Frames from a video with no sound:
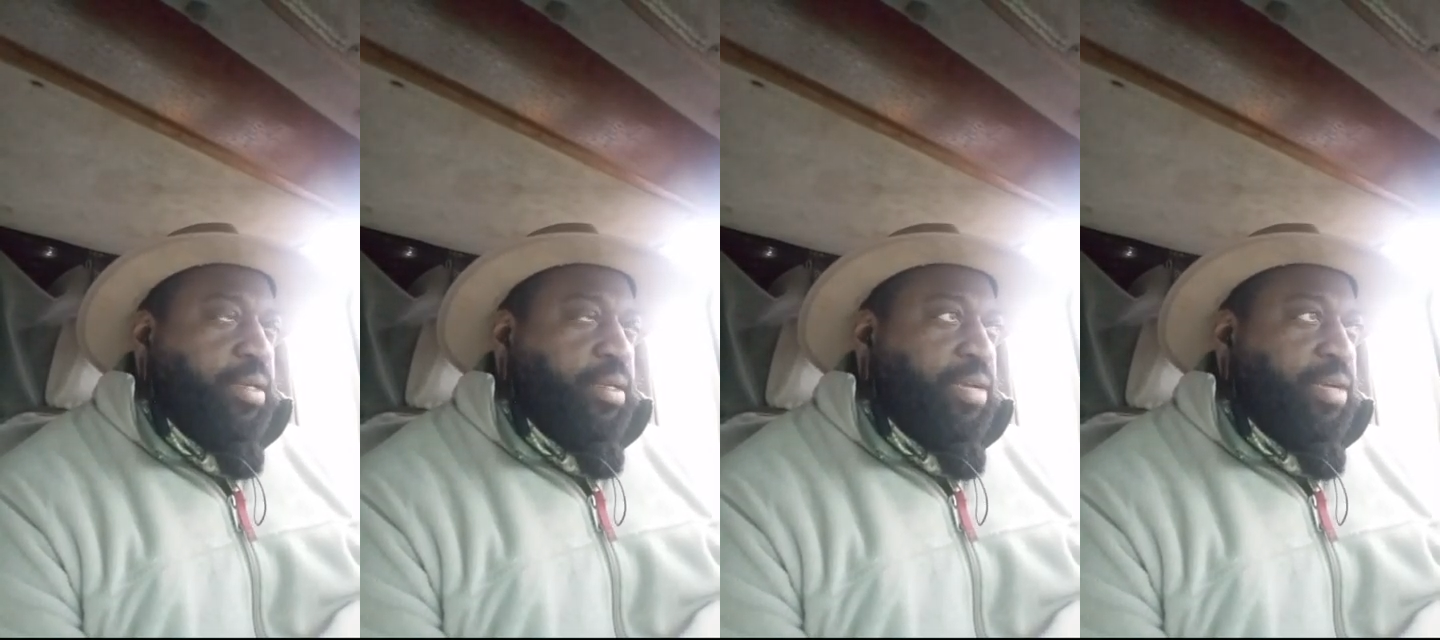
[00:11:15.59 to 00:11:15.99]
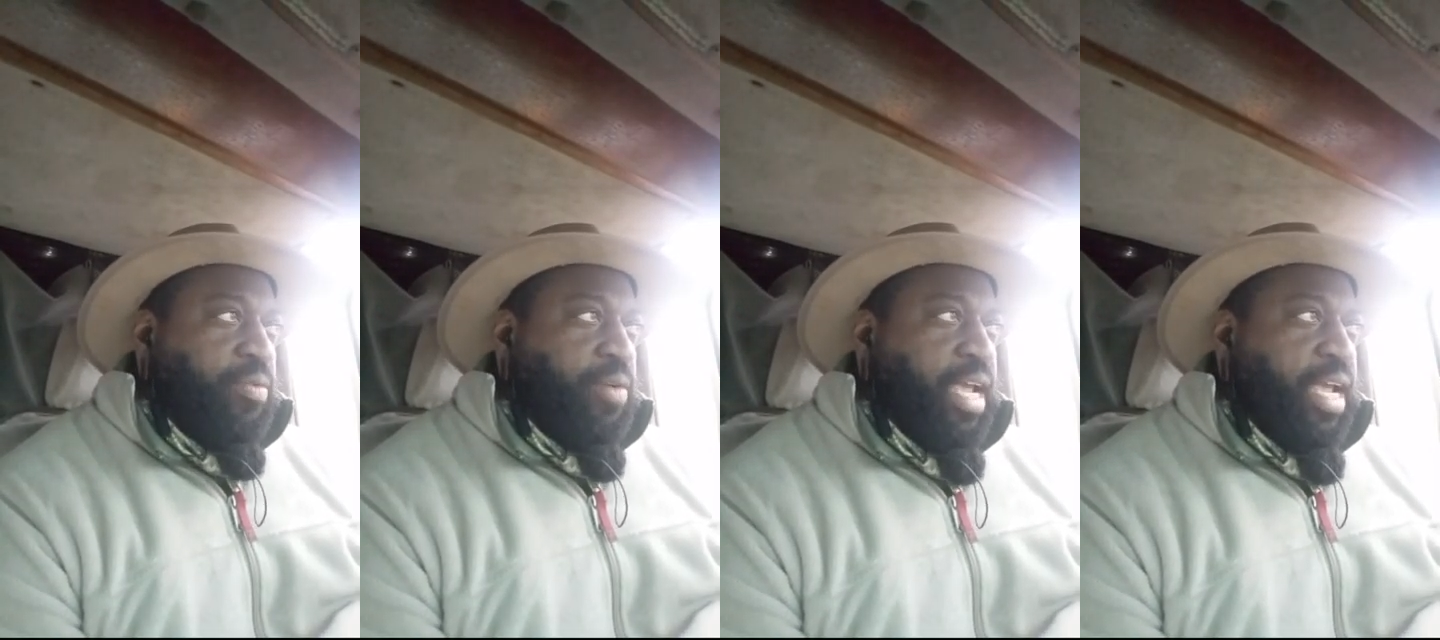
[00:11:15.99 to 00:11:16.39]
They get
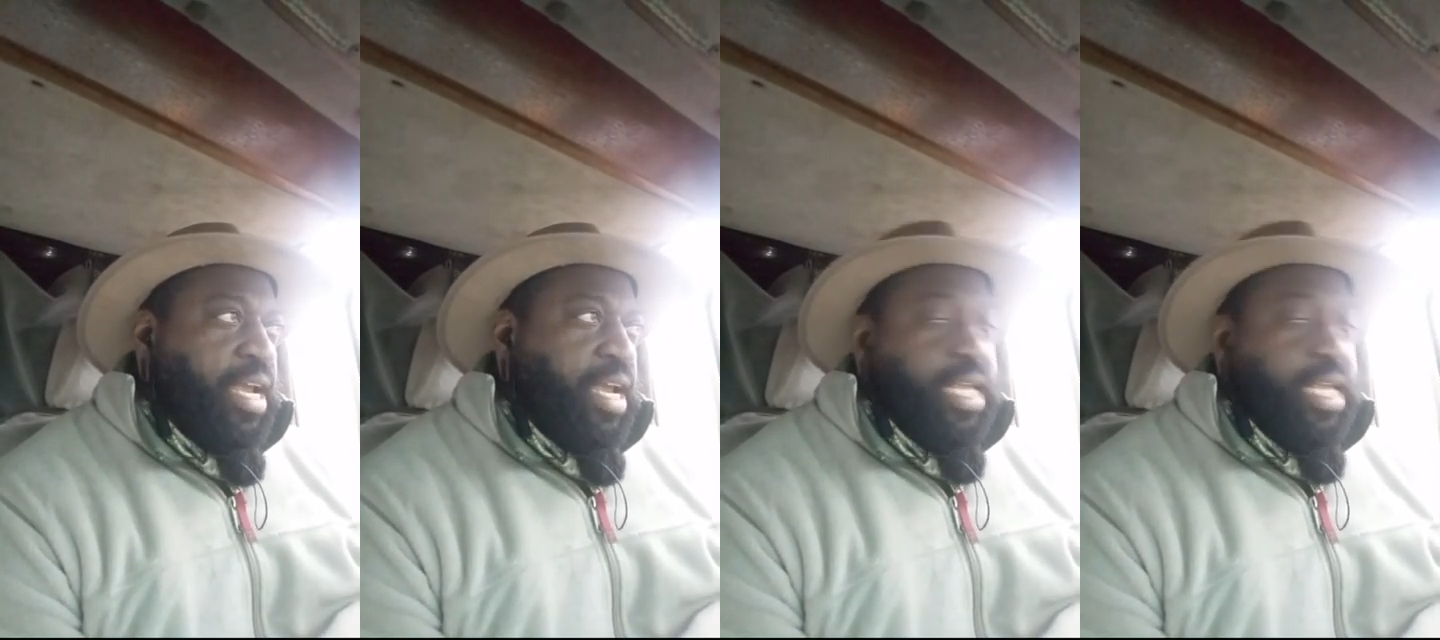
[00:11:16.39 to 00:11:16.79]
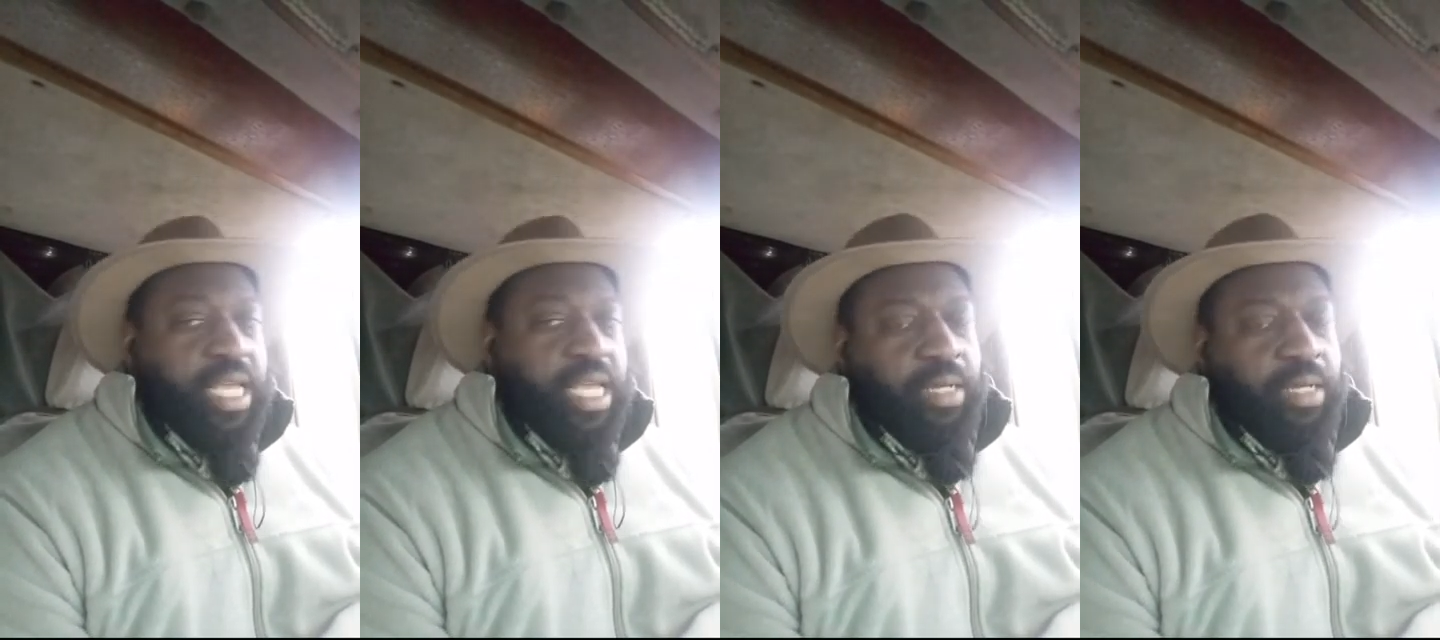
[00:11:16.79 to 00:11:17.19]
rain, they get
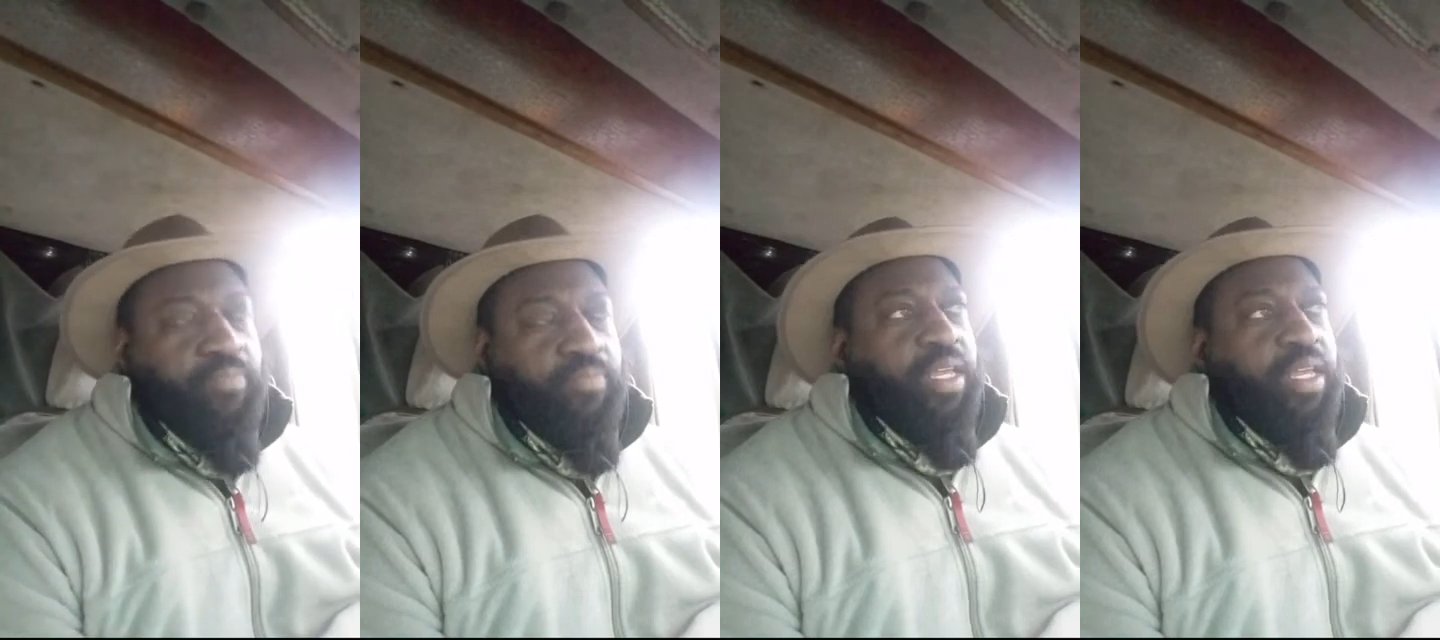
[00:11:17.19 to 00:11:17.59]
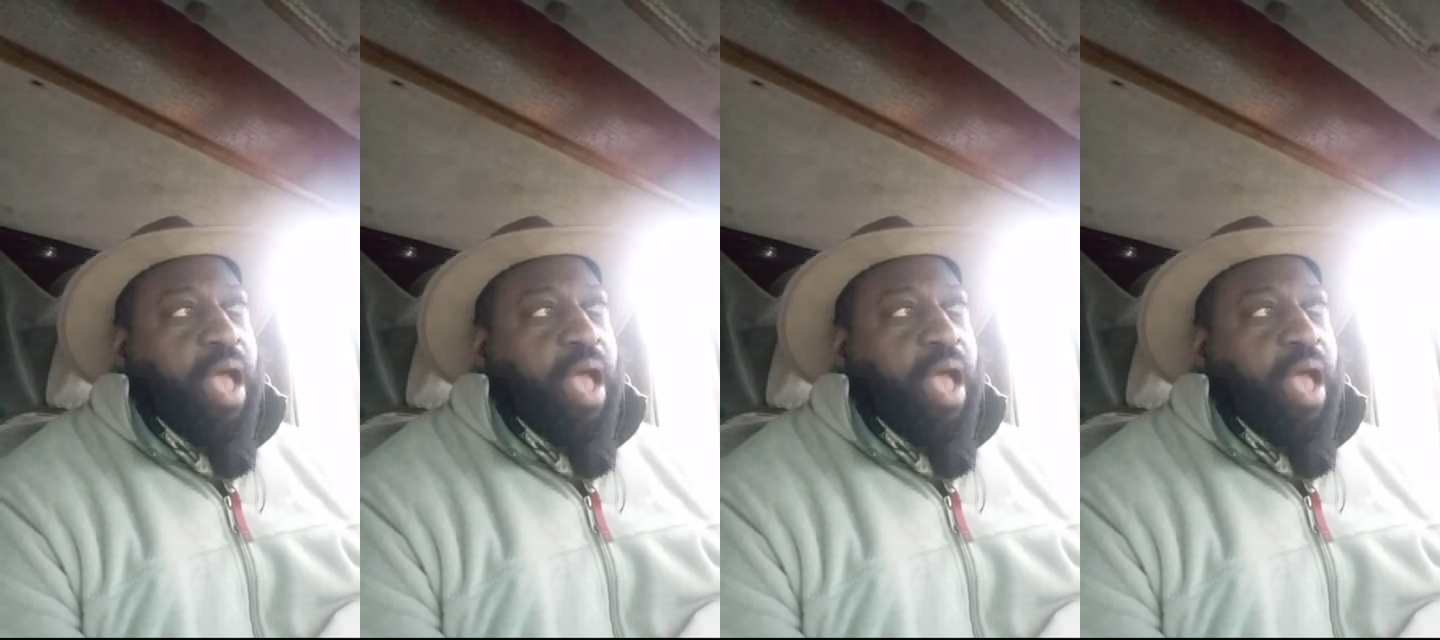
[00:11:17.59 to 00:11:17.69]
heat in